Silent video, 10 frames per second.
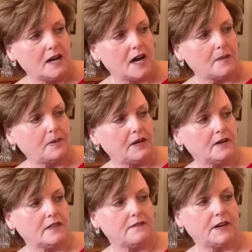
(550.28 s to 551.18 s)
up here
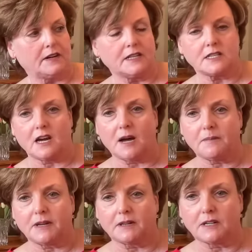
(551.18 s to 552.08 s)
in the very top,
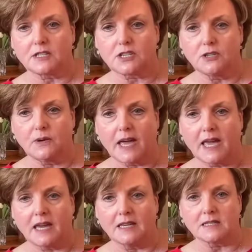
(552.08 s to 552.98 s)
there are 2
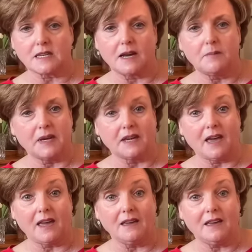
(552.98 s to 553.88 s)
A's, a big
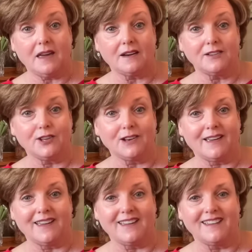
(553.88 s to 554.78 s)
A and a little
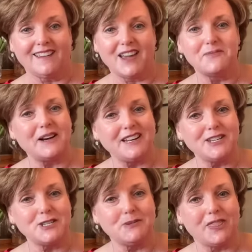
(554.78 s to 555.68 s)
a. And what do you
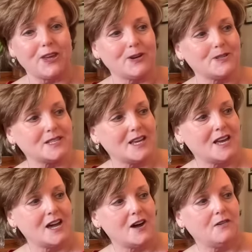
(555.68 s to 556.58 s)
do with those?
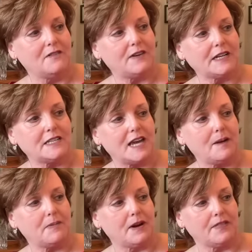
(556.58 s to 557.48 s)
Well, if I
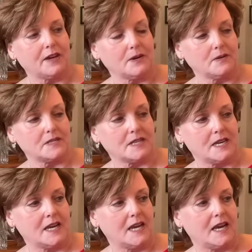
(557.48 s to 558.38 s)
tap on those,
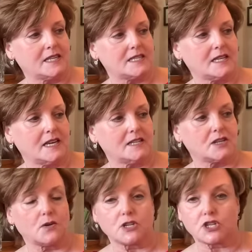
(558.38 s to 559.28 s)
it says
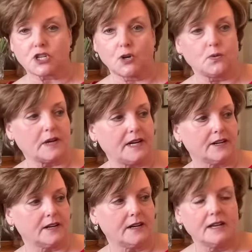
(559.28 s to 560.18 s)
Show
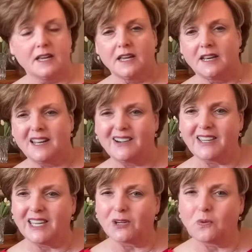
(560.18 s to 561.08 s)
Reader. Now
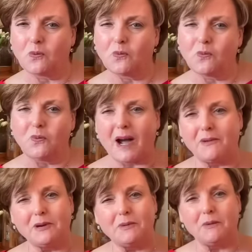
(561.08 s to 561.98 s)
again, why
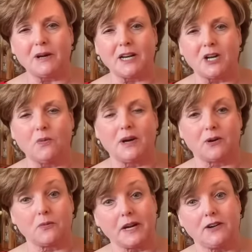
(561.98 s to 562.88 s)
would we want to know what a
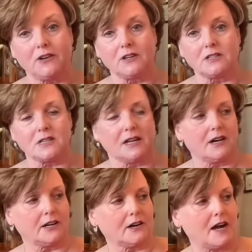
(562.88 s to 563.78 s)
reader looks like
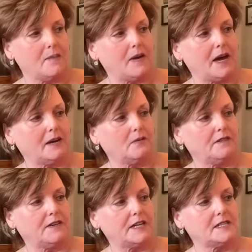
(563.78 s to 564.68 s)
on our iPad? Well,
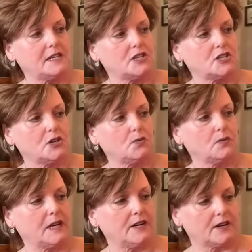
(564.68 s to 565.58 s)
if I say Show
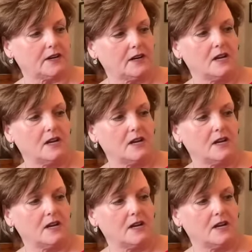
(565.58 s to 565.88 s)
Reader,